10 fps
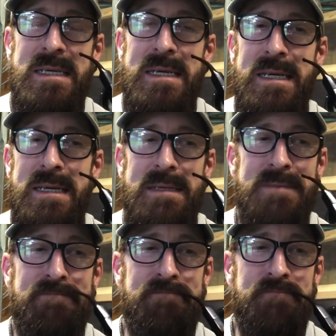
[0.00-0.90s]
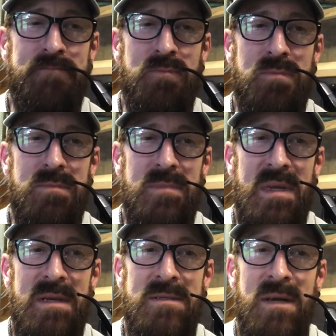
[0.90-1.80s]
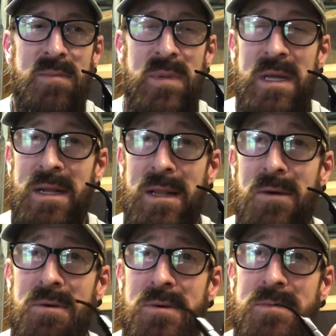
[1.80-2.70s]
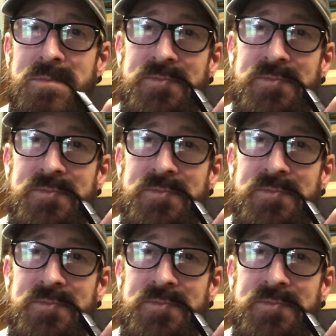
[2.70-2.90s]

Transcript: And so I'd put it in a local